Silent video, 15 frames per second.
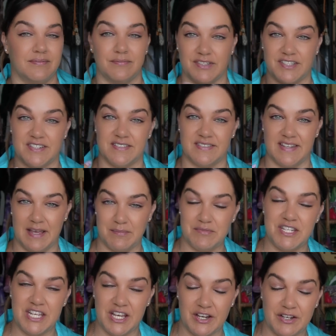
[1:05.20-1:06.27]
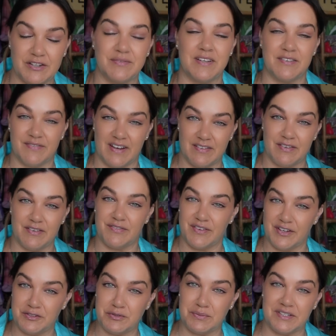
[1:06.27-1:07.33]
which is MTO, if I
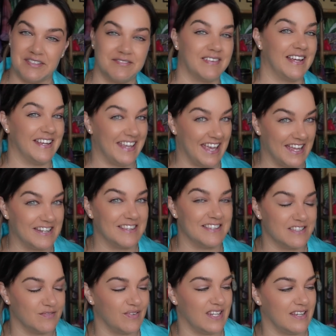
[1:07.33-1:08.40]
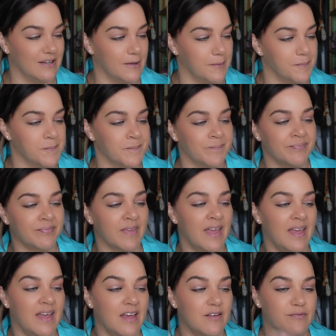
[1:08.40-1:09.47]
refer to it again in this video,
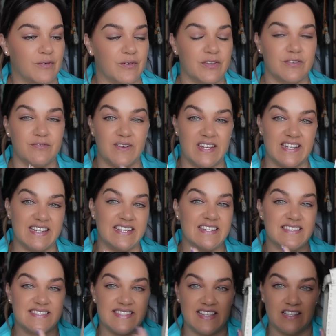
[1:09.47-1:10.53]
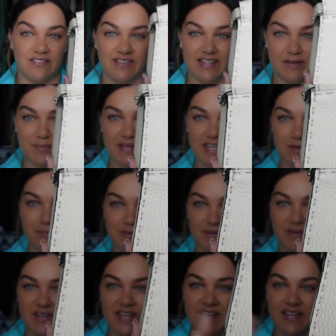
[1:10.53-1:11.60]
for the Fendi Selleria
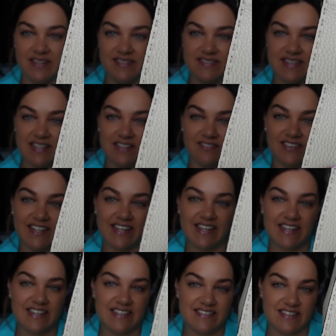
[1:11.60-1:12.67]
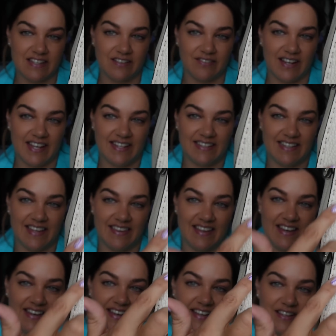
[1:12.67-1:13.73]
Peekaboo. The Selleria is the grain
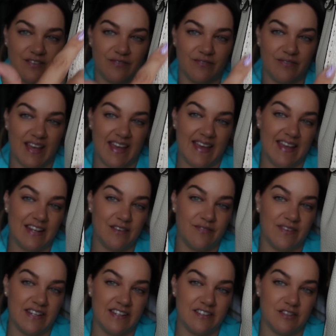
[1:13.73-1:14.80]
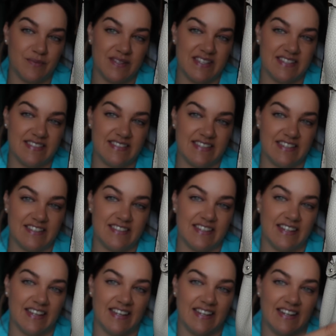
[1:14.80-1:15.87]
leather. It's hand-finished with this
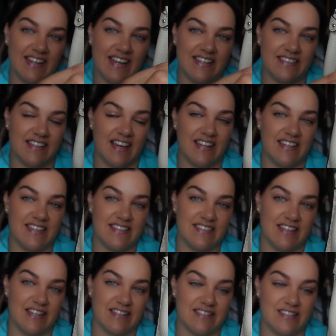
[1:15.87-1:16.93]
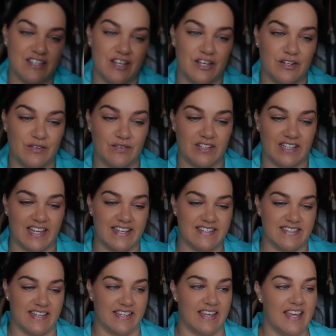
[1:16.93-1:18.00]
stitching, and it has kind of this external
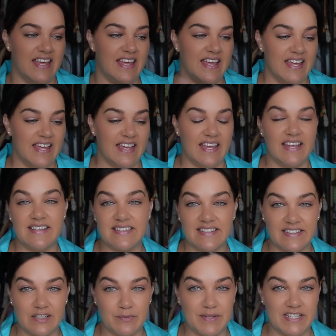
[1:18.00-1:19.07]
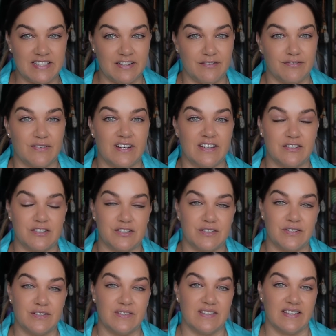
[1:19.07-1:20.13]
glazing. It's a little bit different
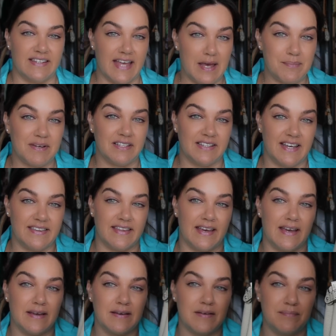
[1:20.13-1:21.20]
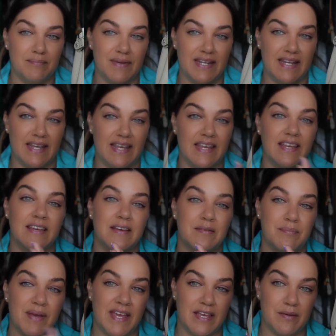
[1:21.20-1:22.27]
to the Nappa leather mini
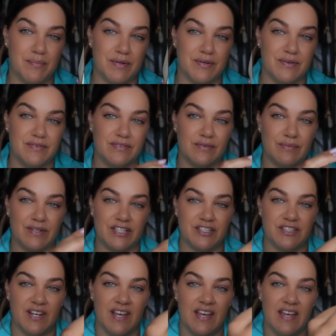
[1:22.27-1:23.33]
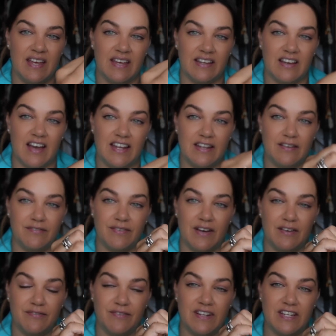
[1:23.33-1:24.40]
Peekaboos, which kind of
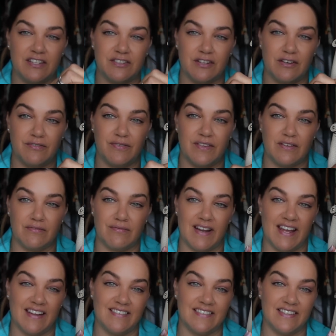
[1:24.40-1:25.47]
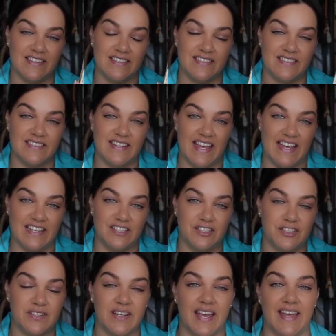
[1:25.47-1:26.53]
are finished off with a rounded
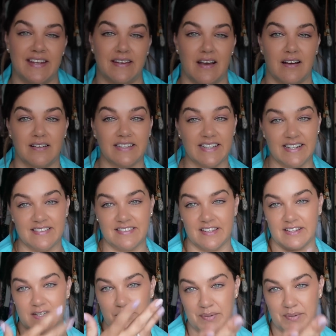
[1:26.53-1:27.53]
edge. And I'll insert a